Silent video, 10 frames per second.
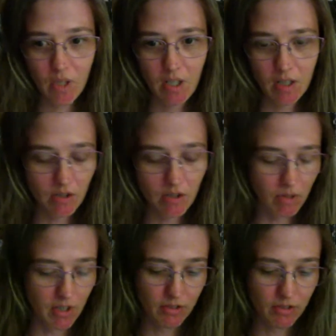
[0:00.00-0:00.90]
you
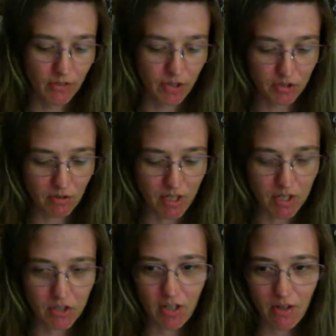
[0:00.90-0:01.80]
want to do the first
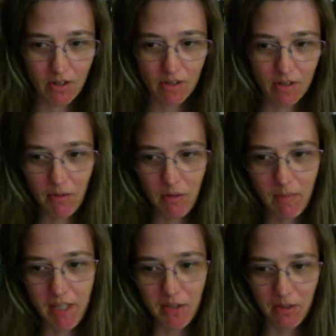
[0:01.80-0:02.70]
question or you want
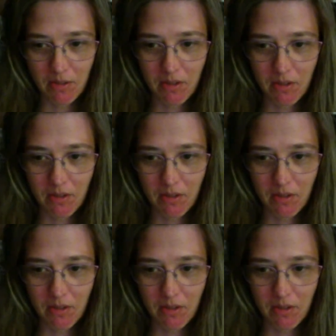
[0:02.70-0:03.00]
me to?